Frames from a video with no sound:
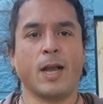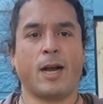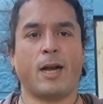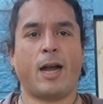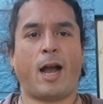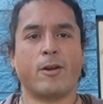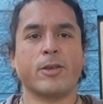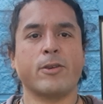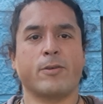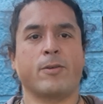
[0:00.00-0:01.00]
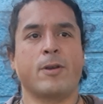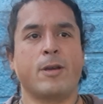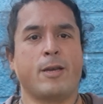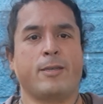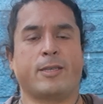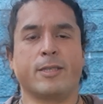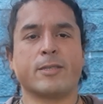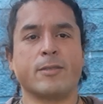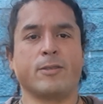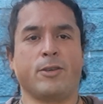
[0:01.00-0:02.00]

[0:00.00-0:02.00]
How do you, since